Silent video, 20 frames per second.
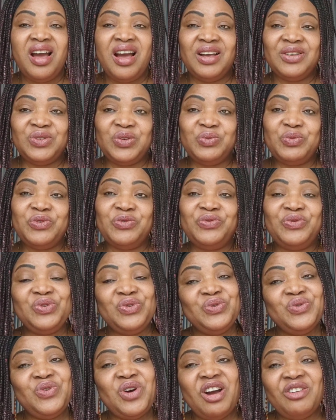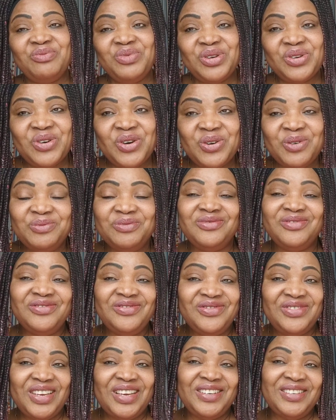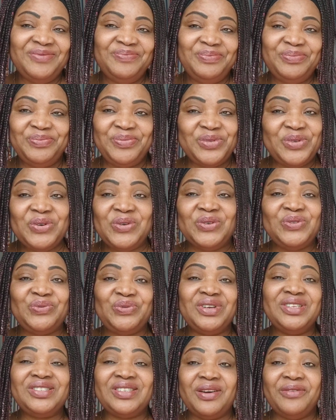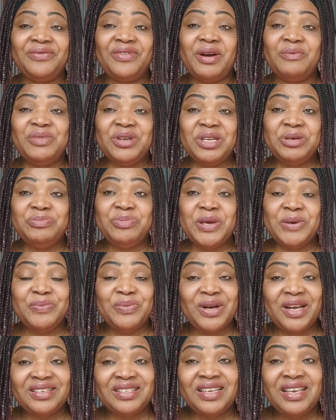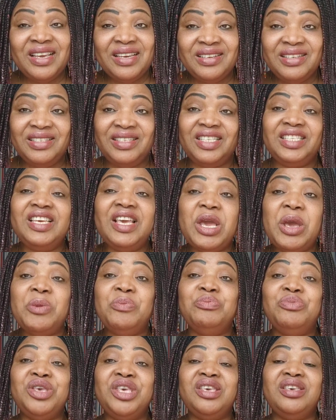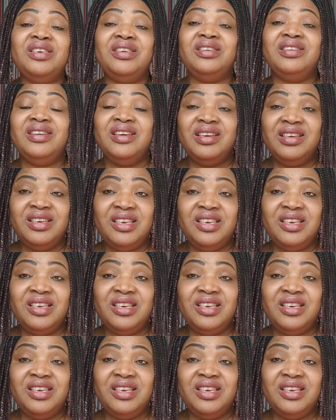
and some of you who have become very close friends and family members D M me,